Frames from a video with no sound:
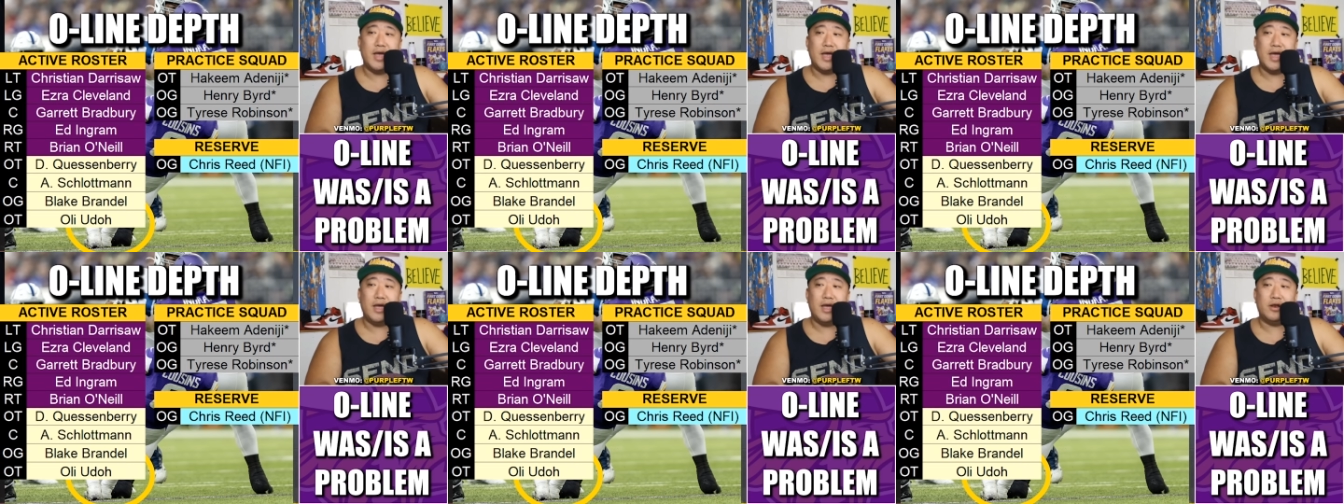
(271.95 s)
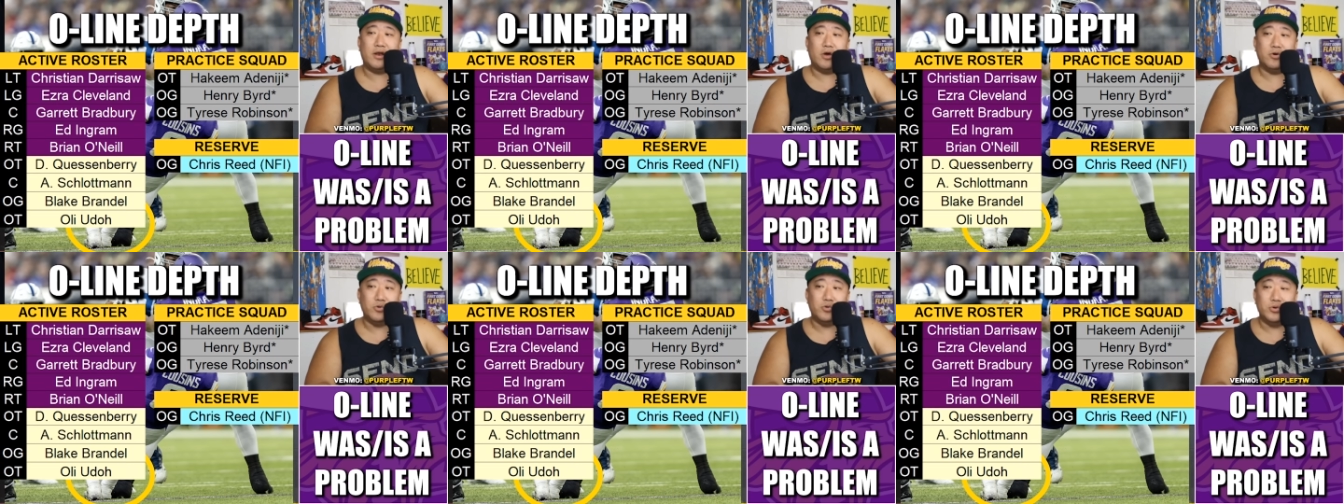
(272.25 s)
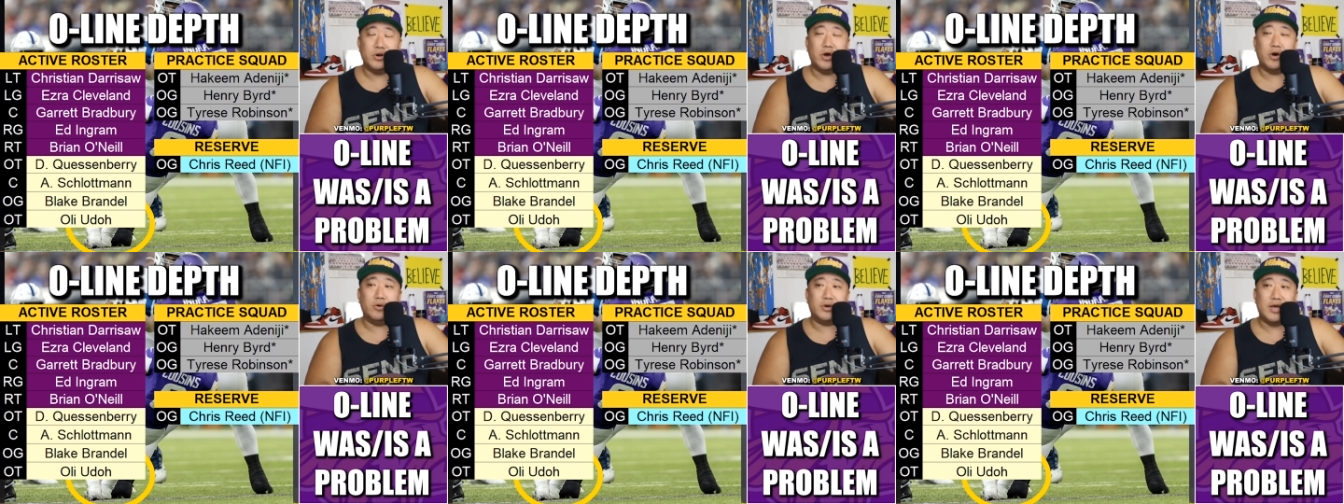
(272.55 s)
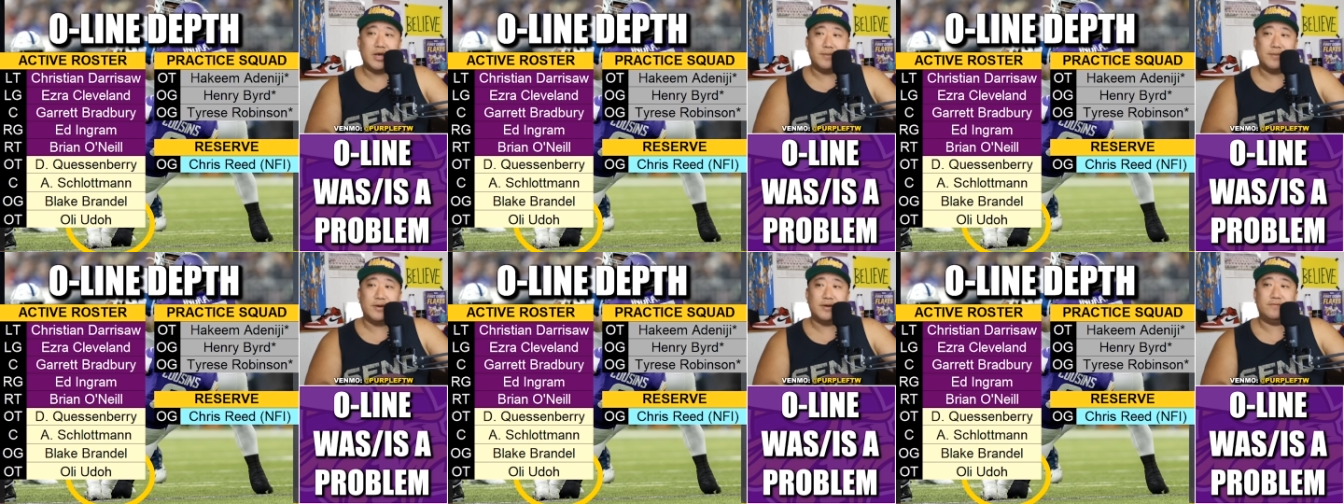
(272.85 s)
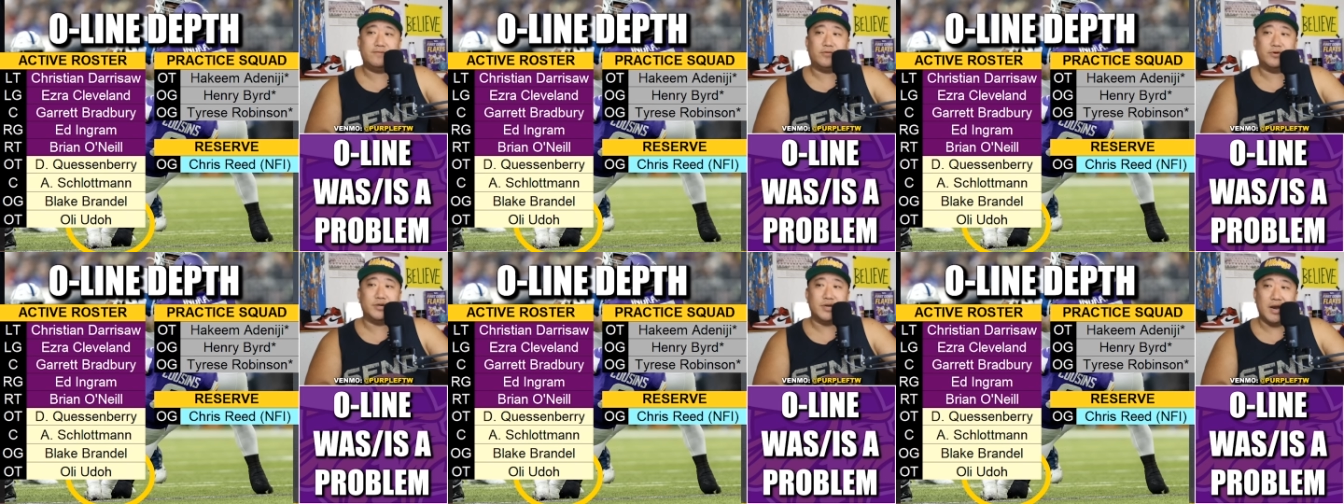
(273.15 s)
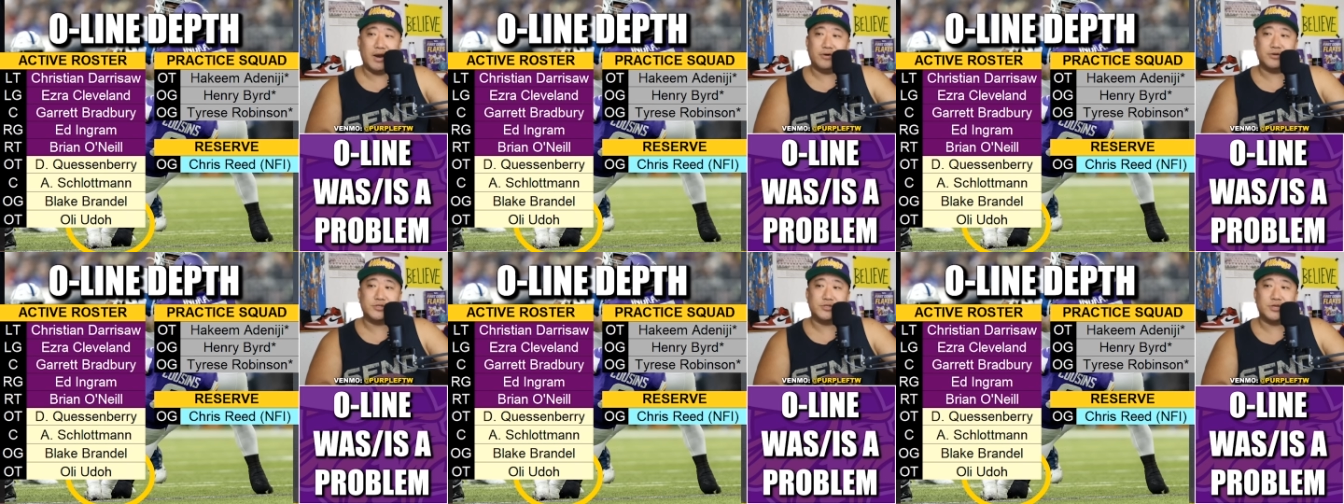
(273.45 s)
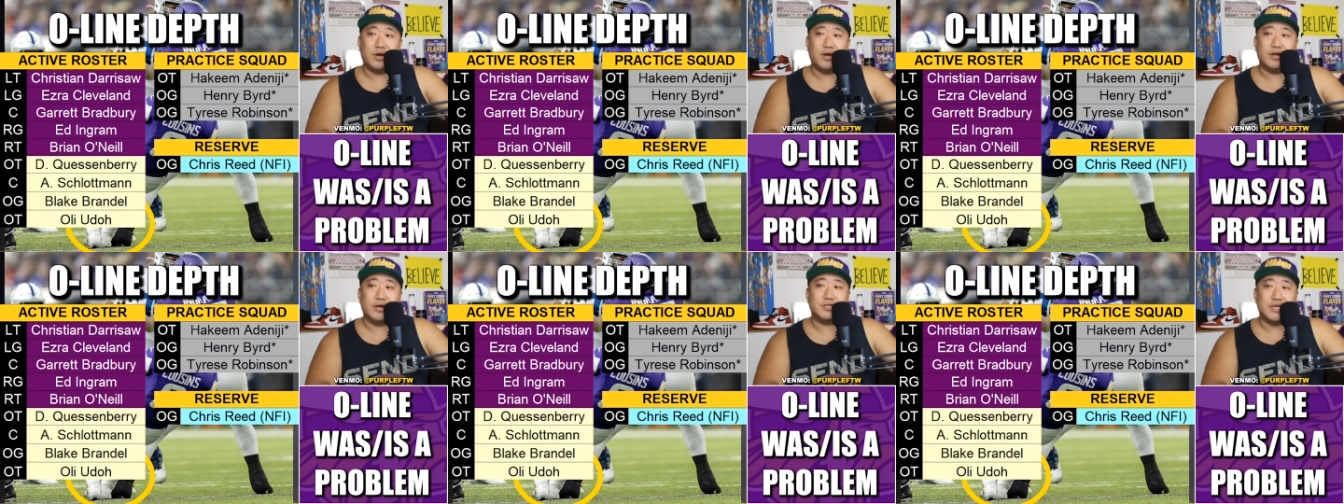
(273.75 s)
and Udoh came in for
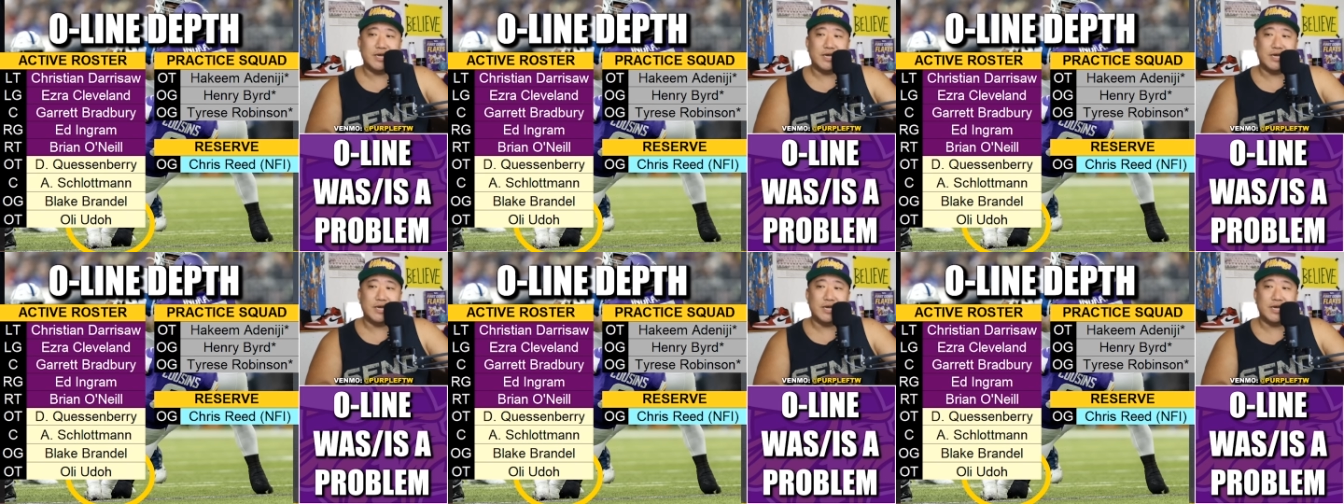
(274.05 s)
Darrisaw.